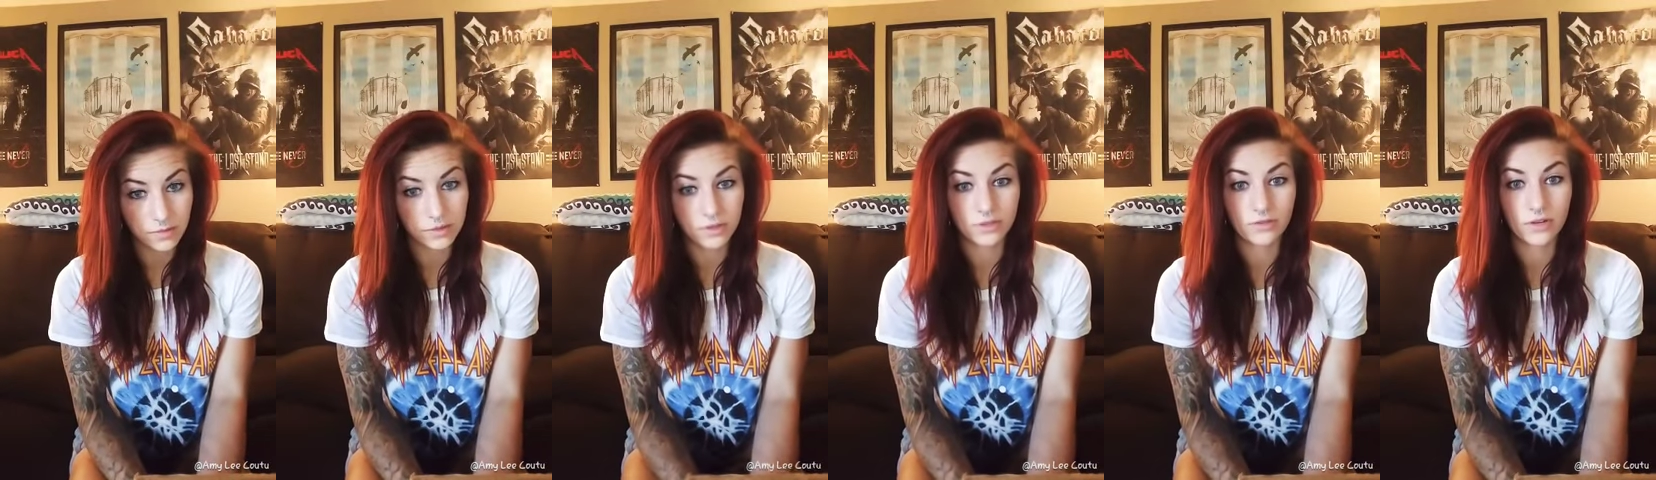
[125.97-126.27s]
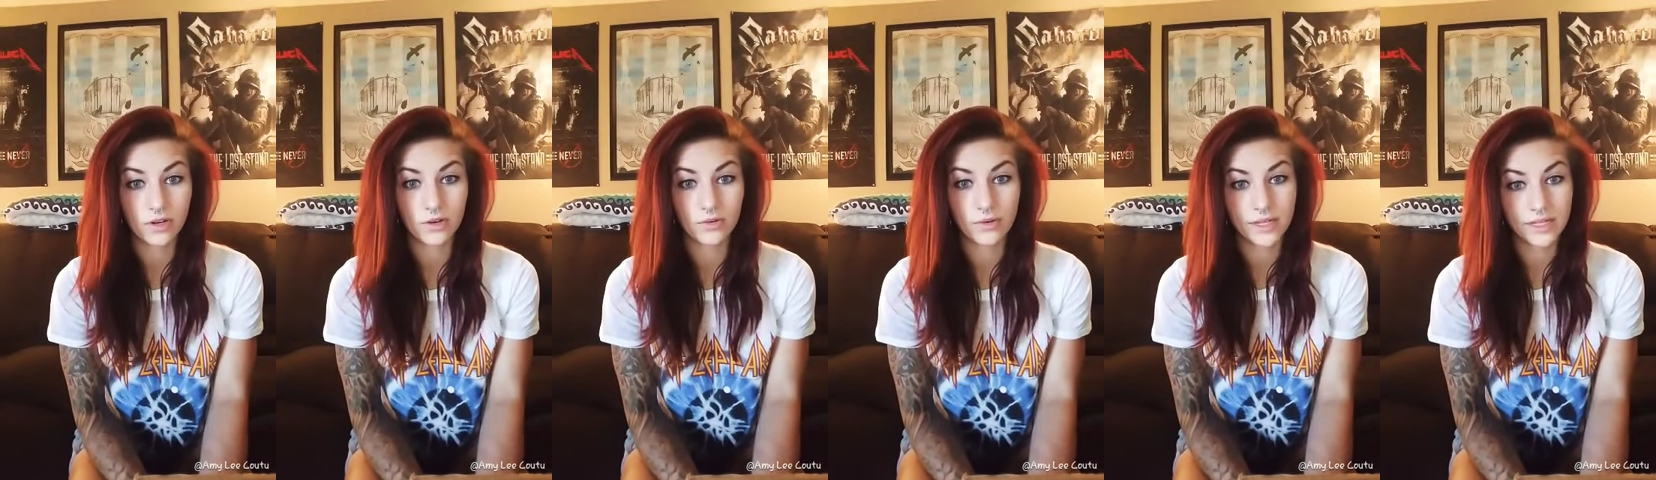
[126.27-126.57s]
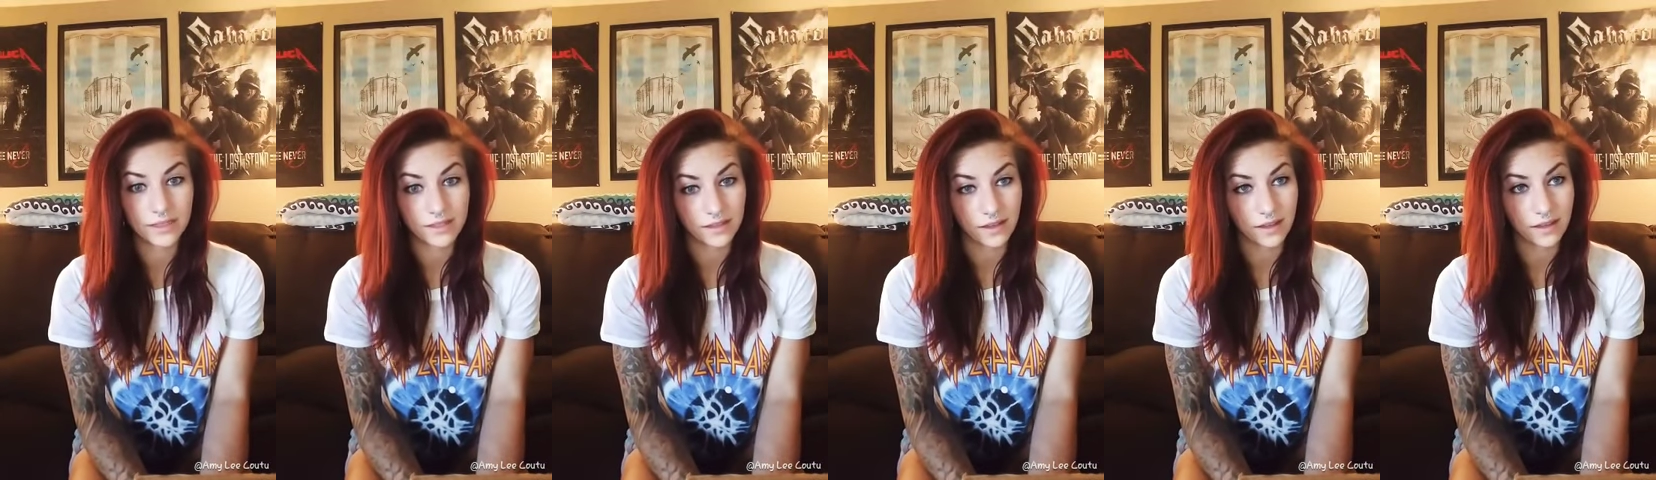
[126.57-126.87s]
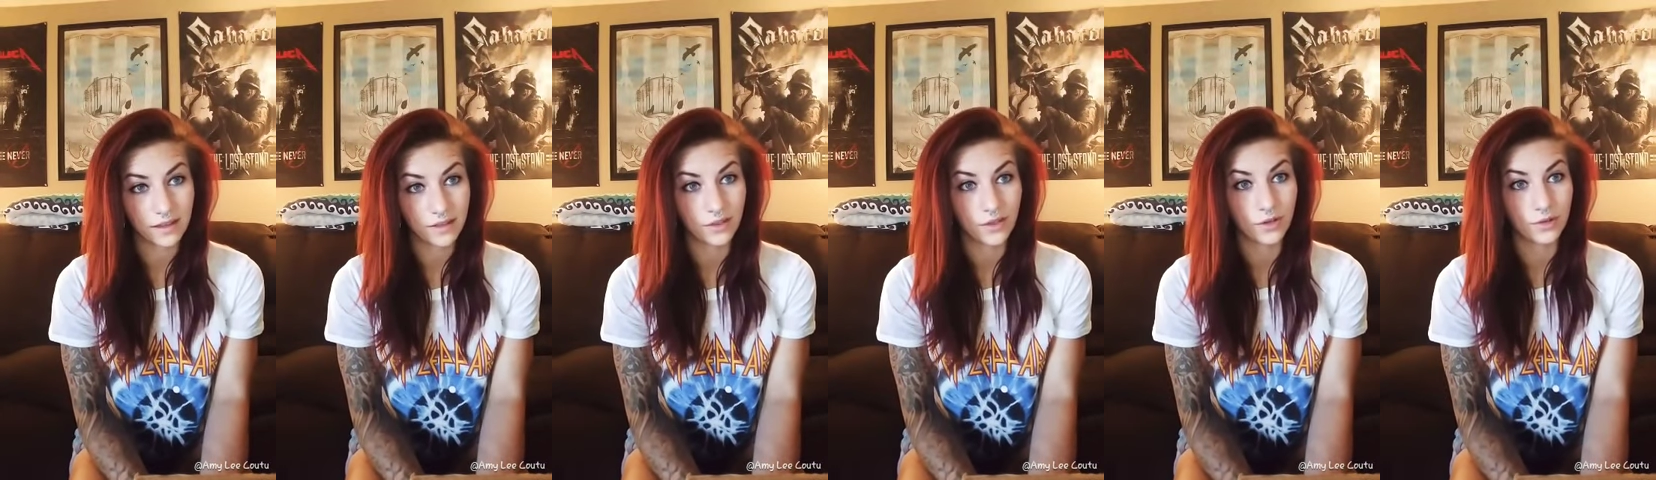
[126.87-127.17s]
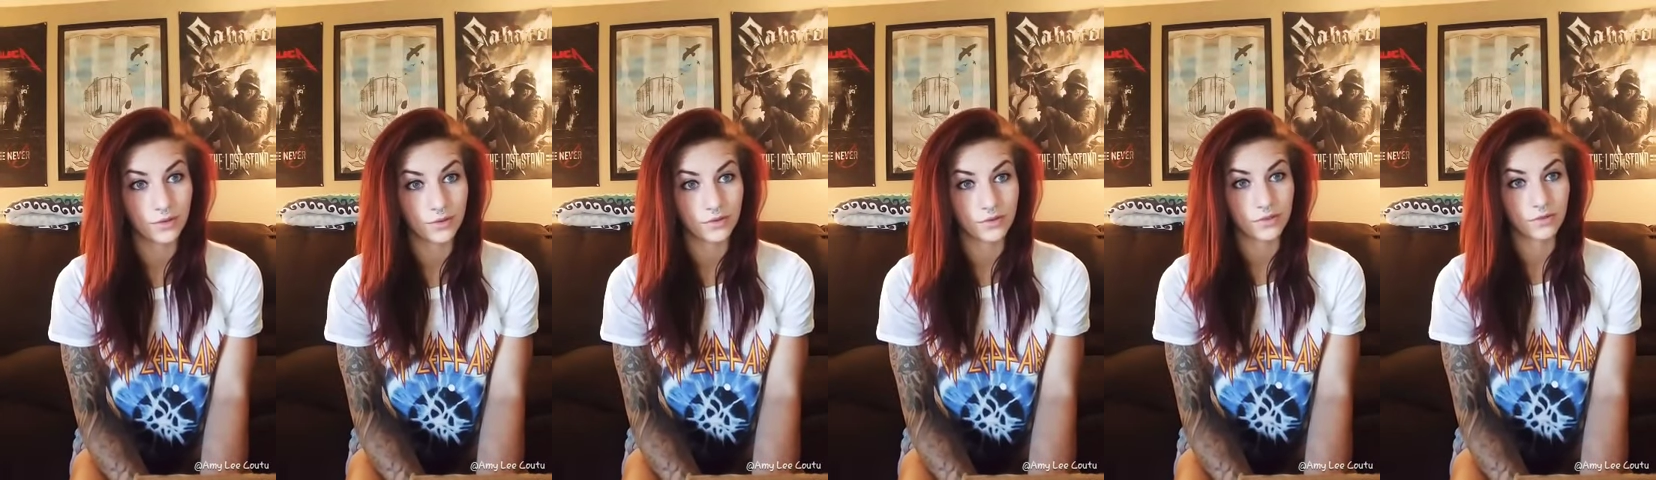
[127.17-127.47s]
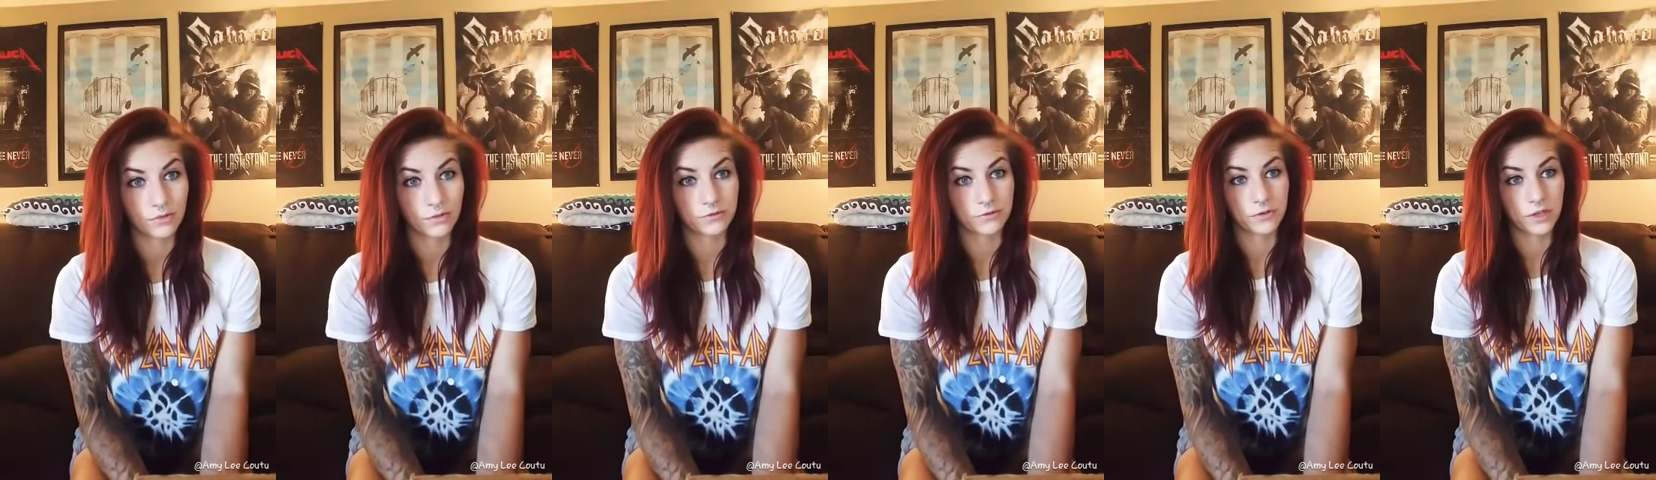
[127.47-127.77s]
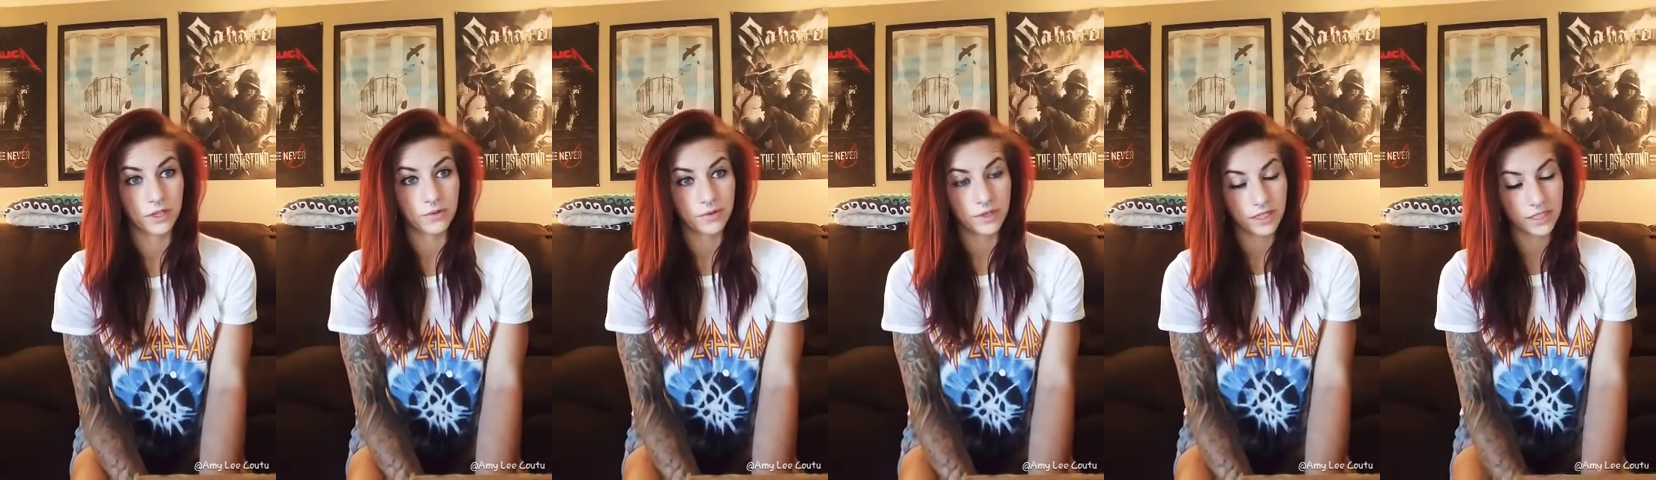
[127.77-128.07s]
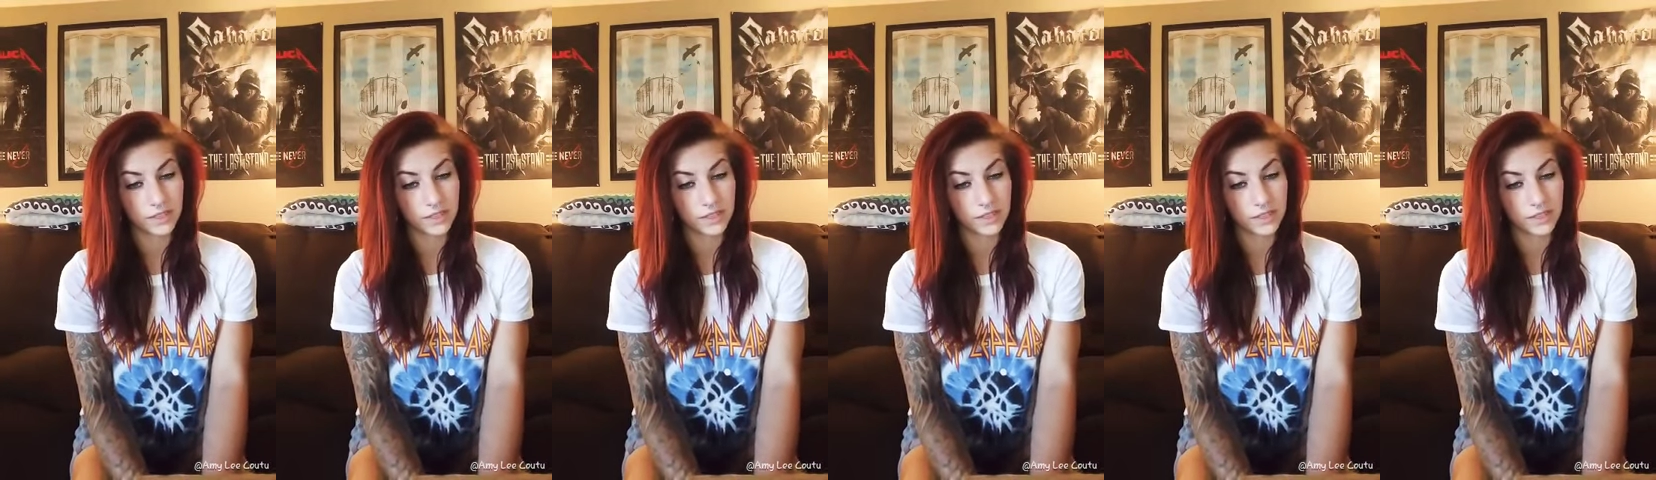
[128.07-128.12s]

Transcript: which grow inside the nose, or frequent